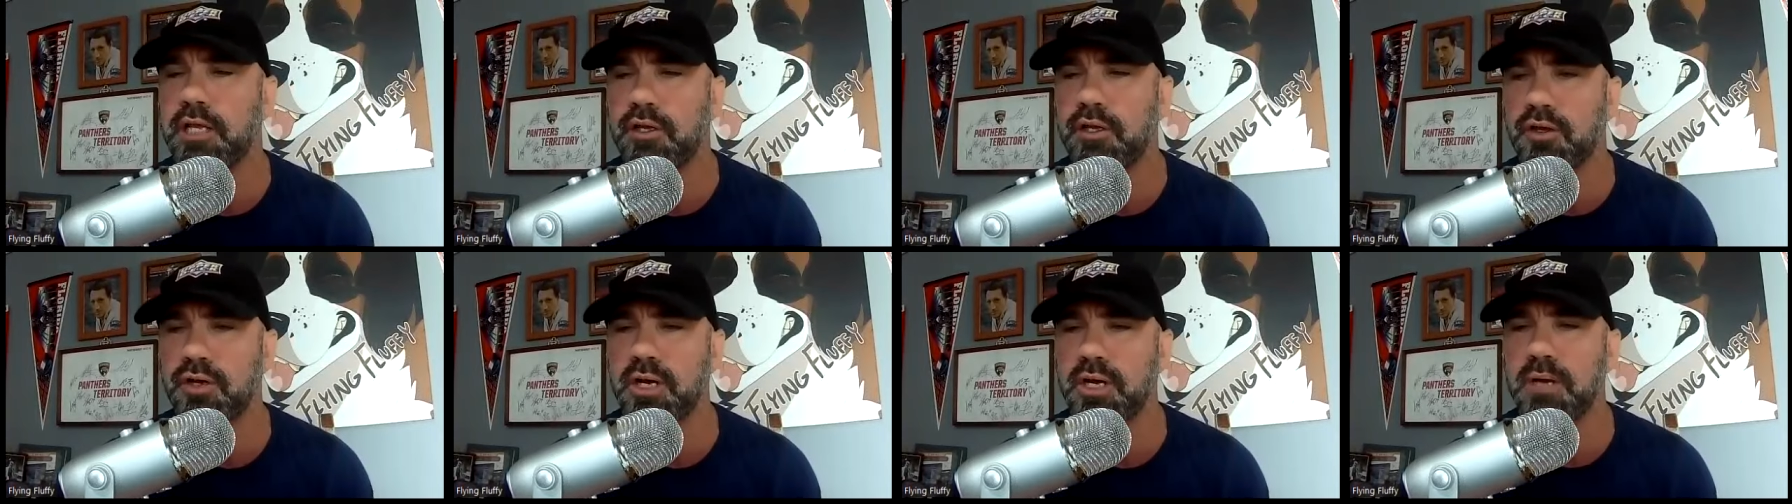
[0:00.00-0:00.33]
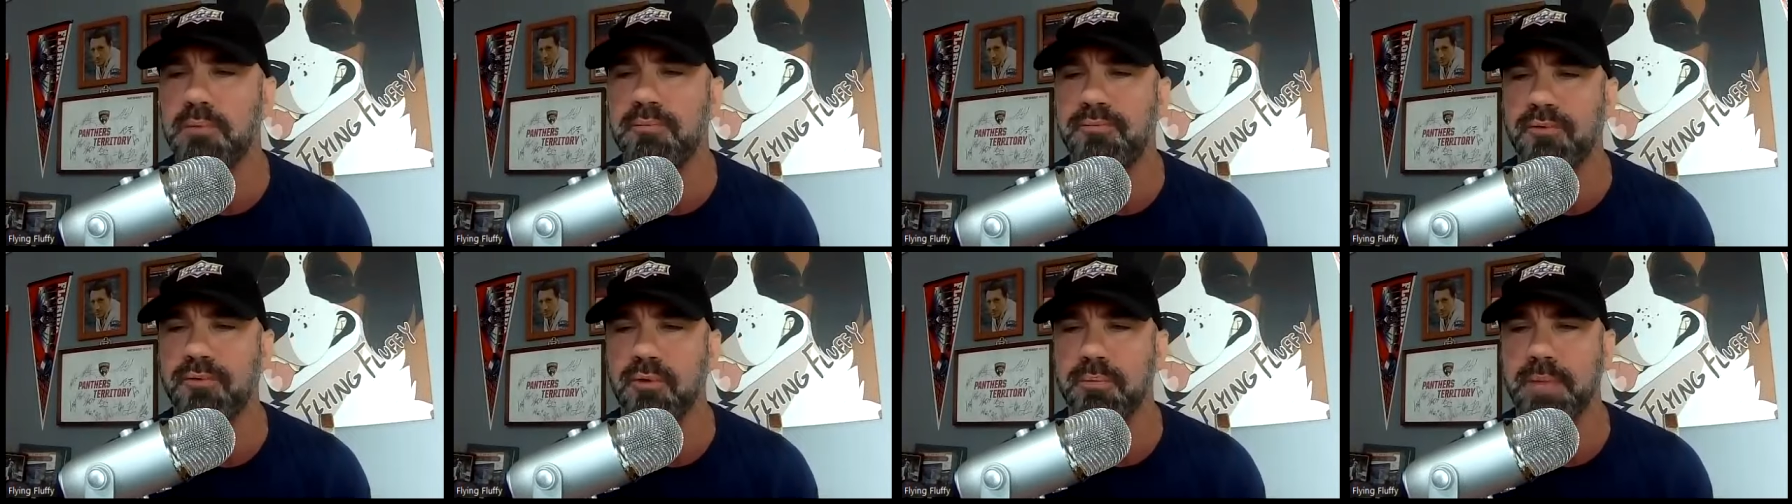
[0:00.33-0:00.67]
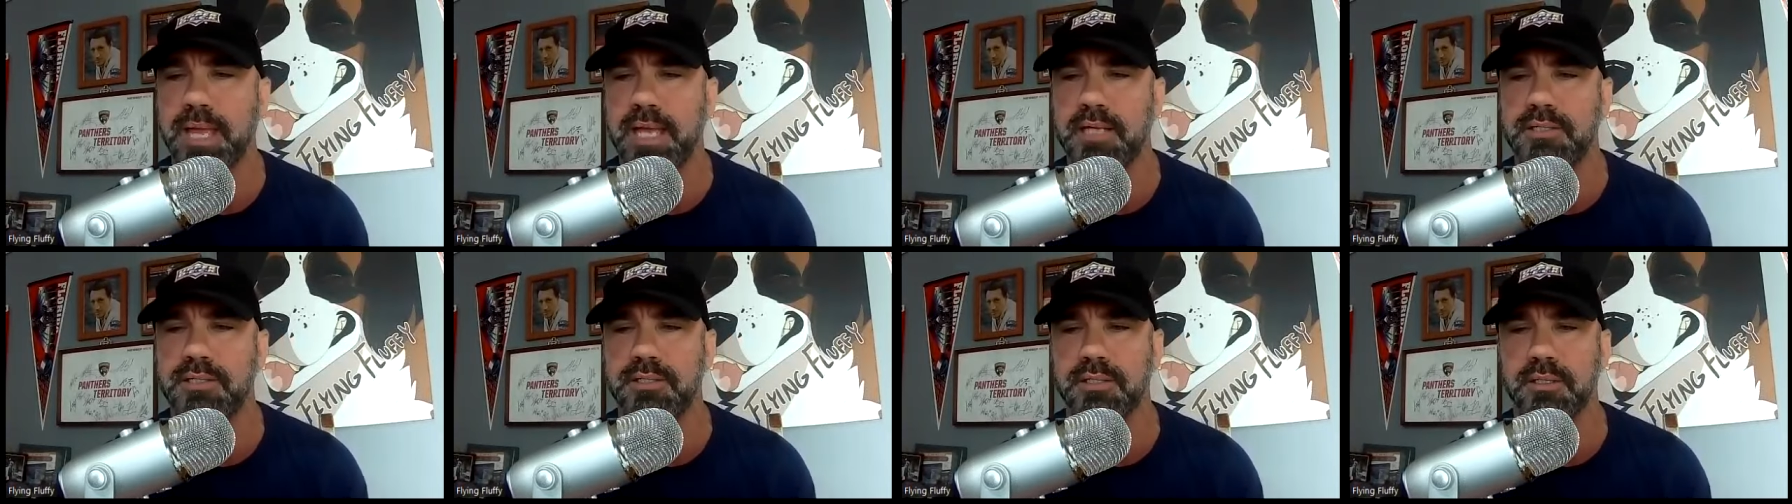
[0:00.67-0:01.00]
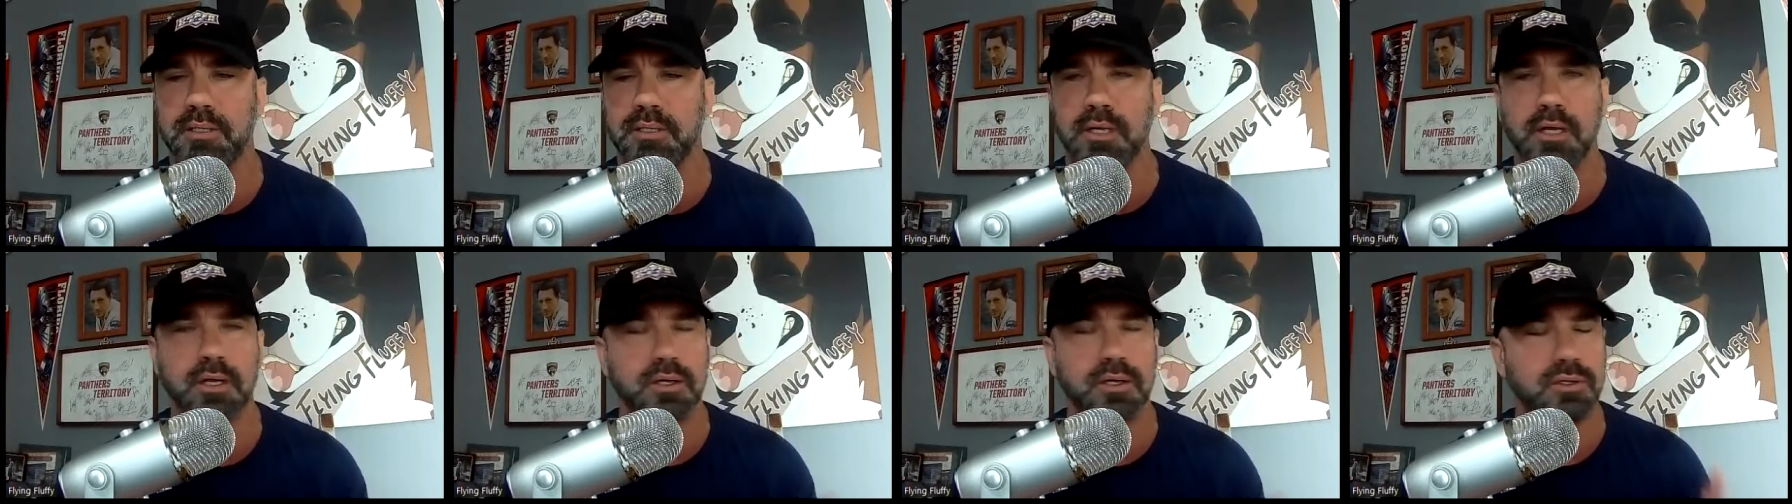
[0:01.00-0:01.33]
good
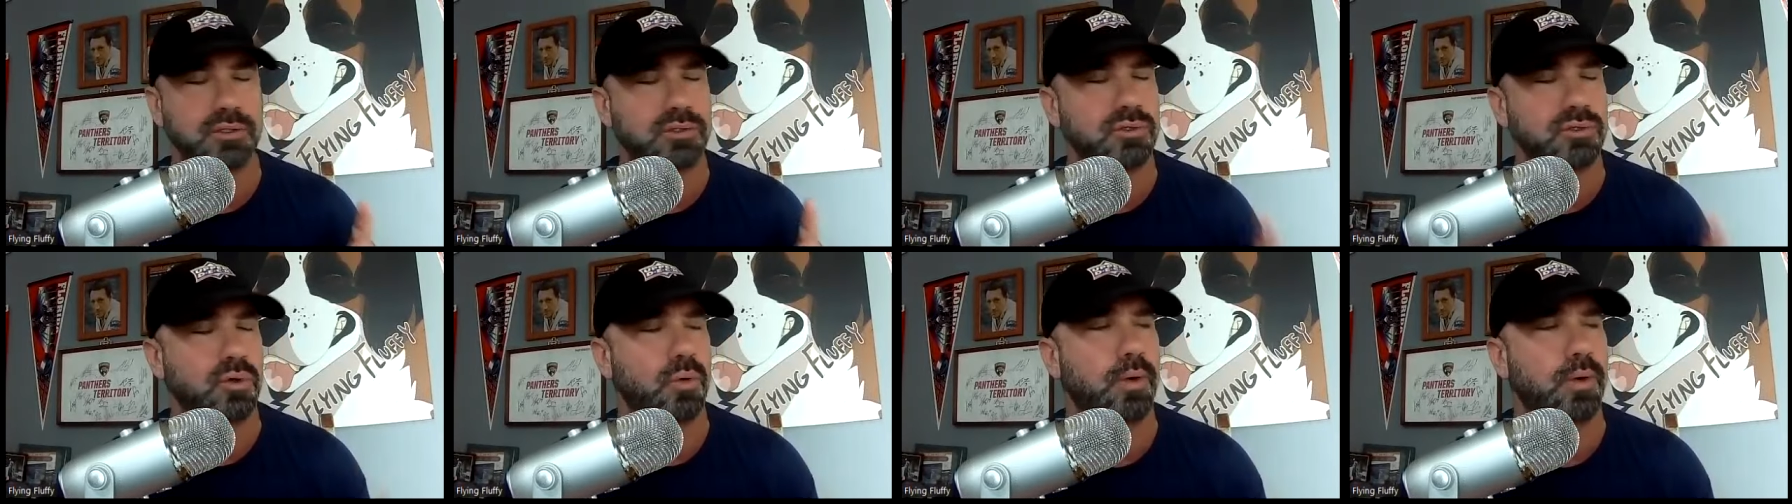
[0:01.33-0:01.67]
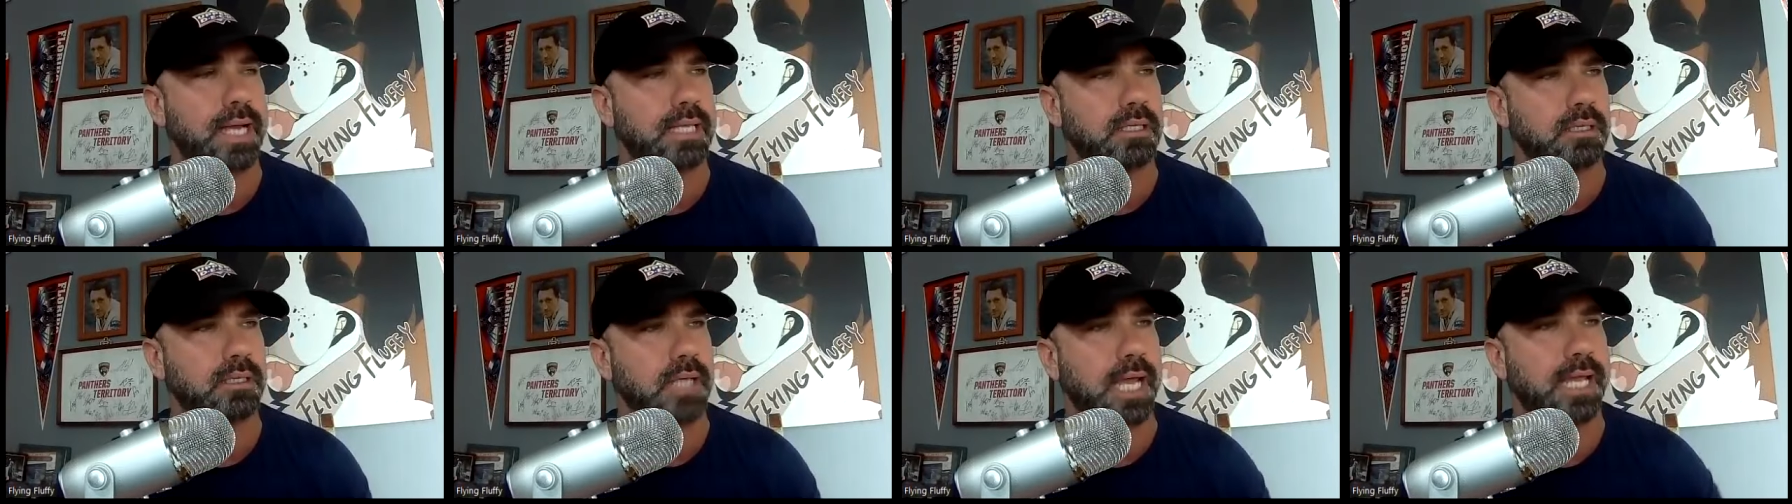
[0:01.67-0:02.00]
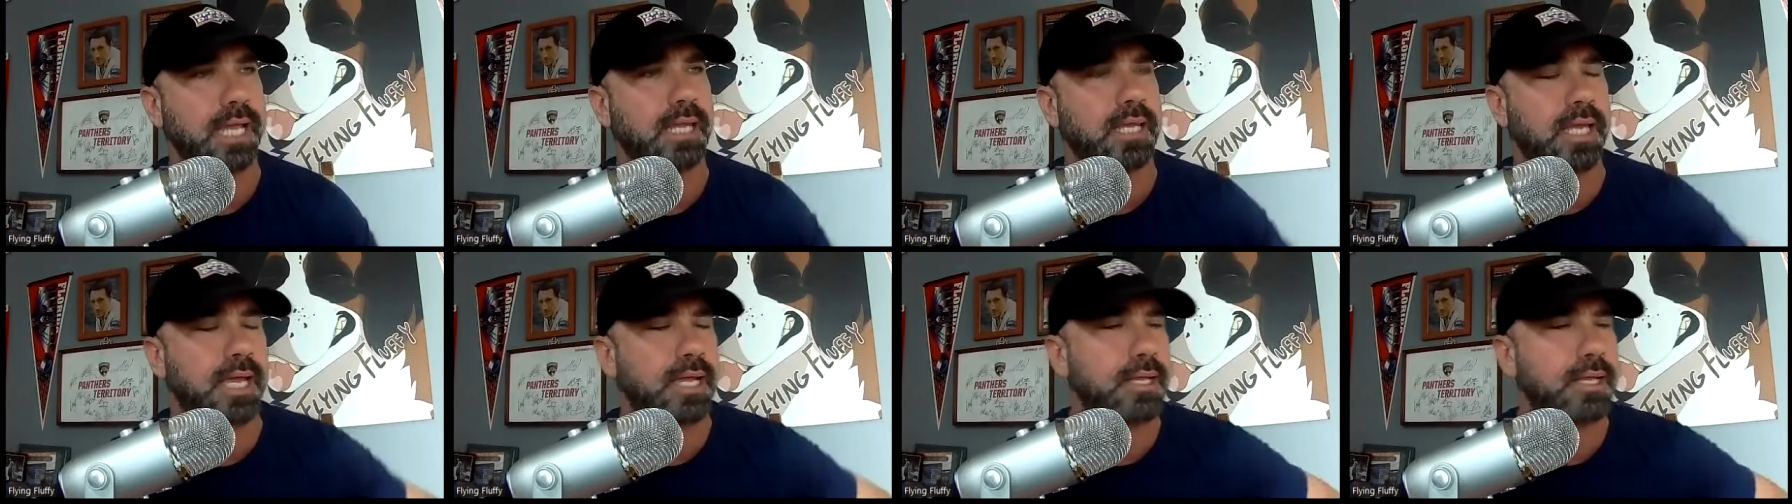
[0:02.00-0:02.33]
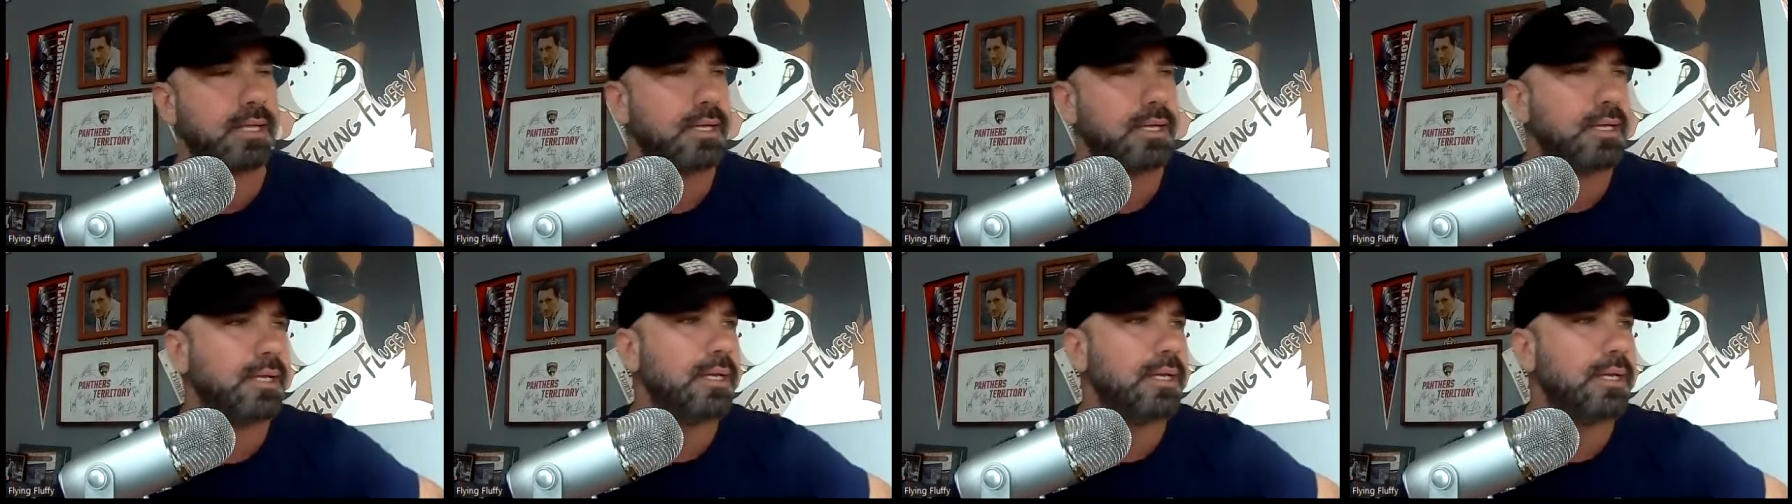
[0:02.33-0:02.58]
information. So I like it.